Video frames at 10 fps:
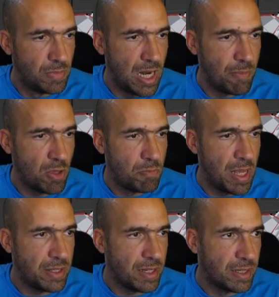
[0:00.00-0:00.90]
But I'm not
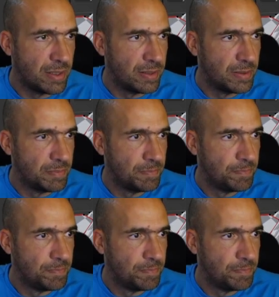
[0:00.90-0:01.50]
betting at it.